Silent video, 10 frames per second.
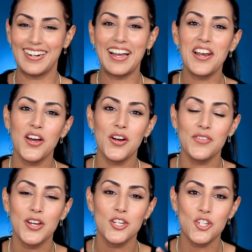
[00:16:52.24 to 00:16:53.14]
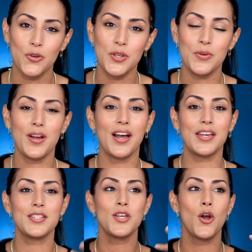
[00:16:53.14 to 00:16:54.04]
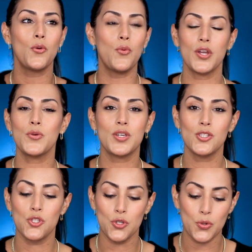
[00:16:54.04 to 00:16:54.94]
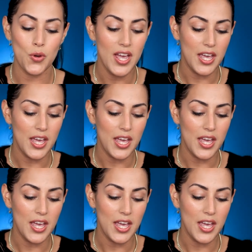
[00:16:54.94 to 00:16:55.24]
I love showing you guys what you can do